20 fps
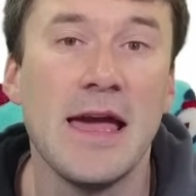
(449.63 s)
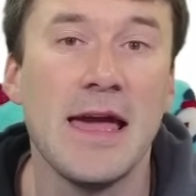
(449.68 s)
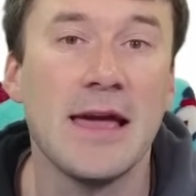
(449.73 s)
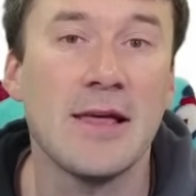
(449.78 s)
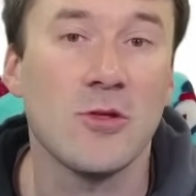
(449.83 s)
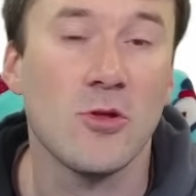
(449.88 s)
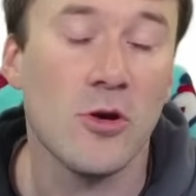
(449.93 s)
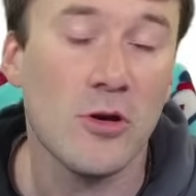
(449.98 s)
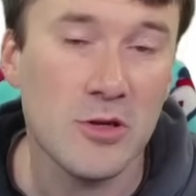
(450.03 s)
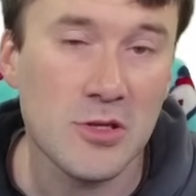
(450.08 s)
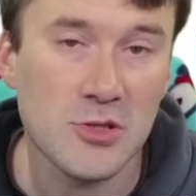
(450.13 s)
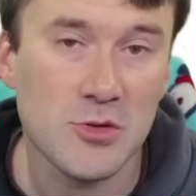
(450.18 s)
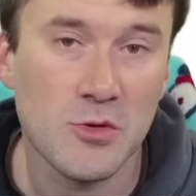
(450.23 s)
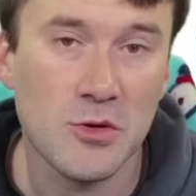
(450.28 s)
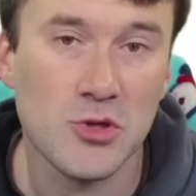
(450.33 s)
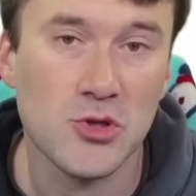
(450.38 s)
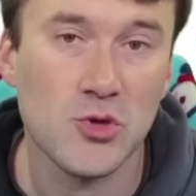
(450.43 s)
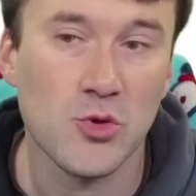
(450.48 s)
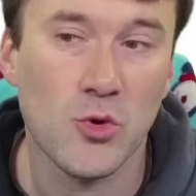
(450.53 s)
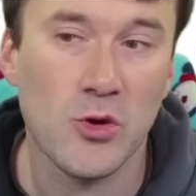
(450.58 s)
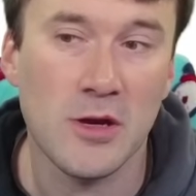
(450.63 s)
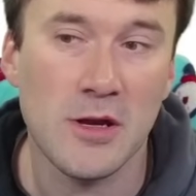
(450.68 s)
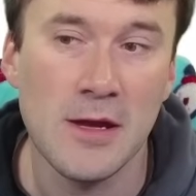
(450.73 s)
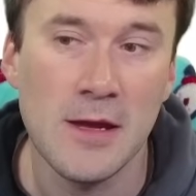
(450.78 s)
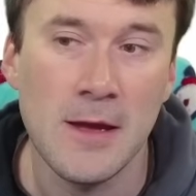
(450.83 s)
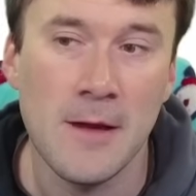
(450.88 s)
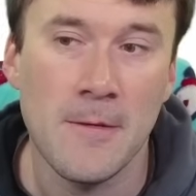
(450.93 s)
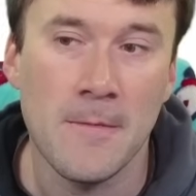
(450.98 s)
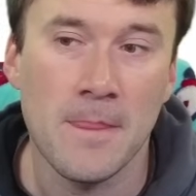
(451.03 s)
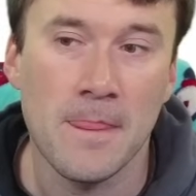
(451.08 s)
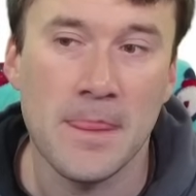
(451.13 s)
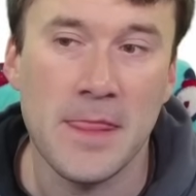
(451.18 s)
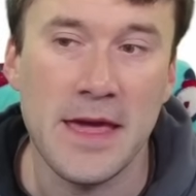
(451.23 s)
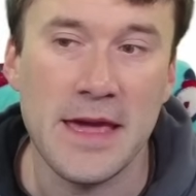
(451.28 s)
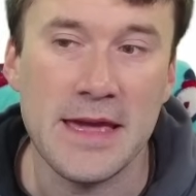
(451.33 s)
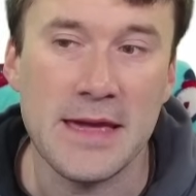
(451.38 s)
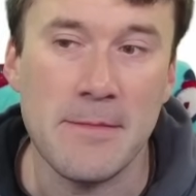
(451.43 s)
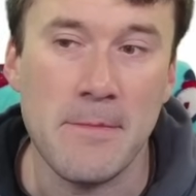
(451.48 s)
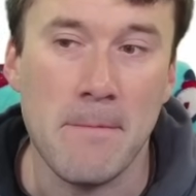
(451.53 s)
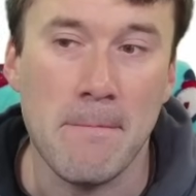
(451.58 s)
And long story short,
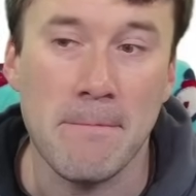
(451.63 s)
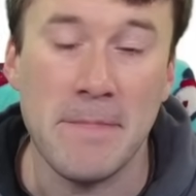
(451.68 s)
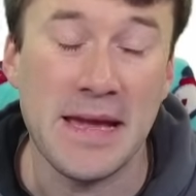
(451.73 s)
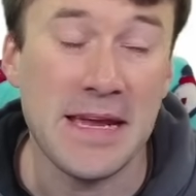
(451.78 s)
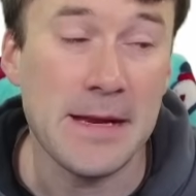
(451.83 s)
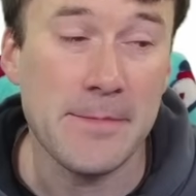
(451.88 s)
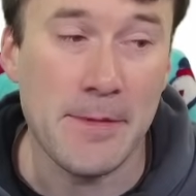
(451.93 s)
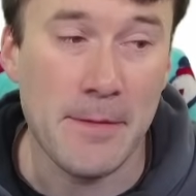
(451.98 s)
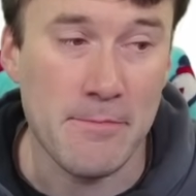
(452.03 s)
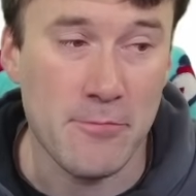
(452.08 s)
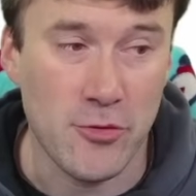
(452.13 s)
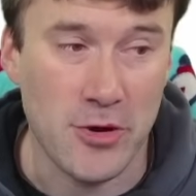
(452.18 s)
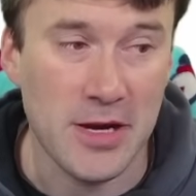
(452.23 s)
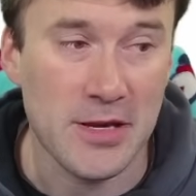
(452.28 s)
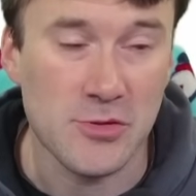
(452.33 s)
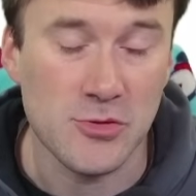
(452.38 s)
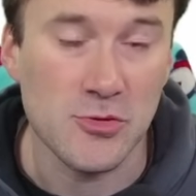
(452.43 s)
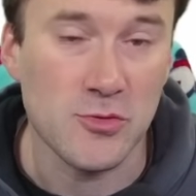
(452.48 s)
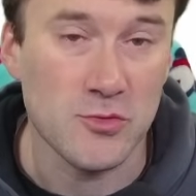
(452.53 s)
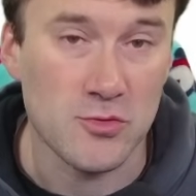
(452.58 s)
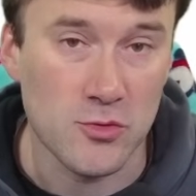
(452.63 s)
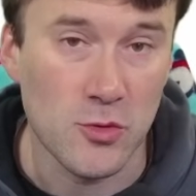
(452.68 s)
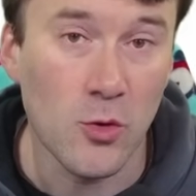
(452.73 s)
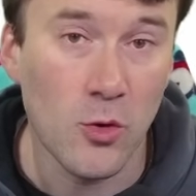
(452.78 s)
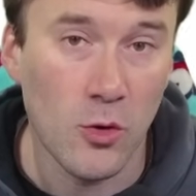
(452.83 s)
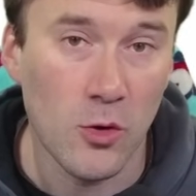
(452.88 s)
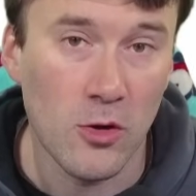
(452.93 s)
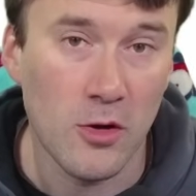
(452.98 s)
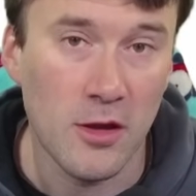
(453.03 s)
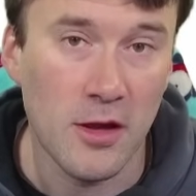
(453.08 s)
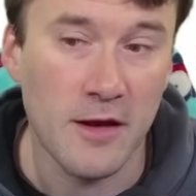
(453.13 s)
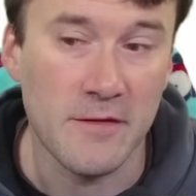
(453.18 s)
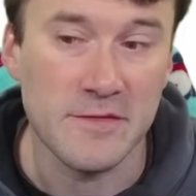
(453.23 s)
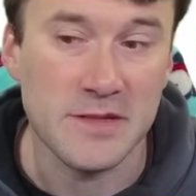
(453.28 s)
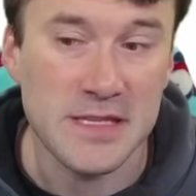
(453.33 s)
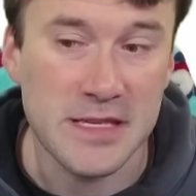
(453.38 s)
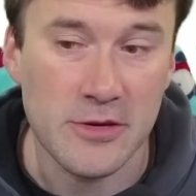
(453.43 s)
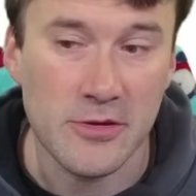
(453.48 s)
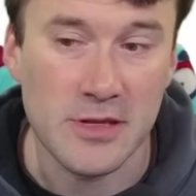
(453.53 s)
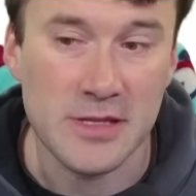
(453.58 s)
they made up a brand new rule of
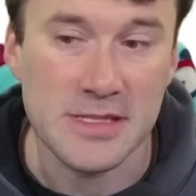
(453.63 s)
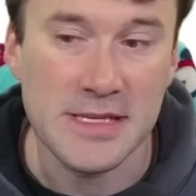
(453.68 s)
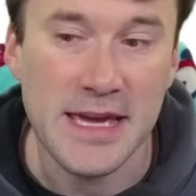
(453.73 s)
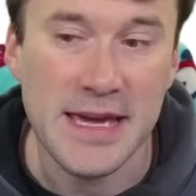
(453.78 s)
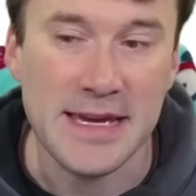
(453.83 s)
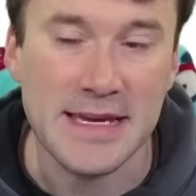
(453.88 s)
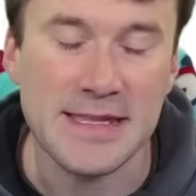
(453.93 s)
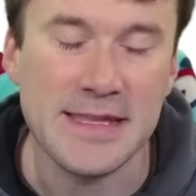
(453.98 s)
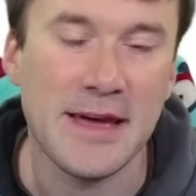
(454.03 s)
deal and take.